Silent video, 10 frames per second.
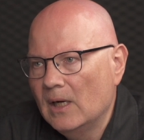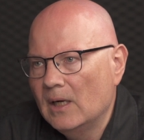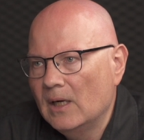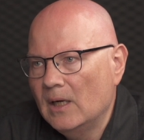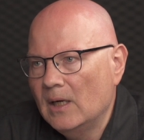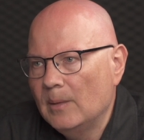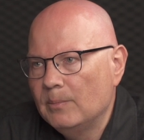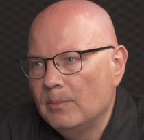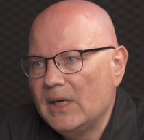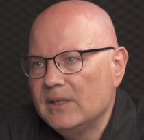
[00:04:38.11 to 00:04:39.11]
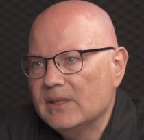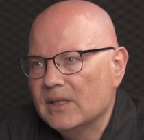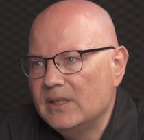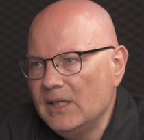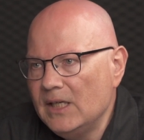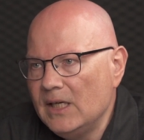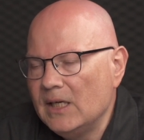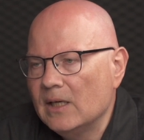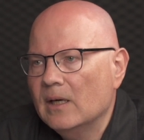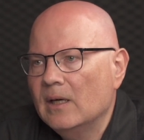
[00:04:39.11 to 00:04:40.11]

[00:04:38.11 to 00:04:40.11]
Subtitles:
By succeeding,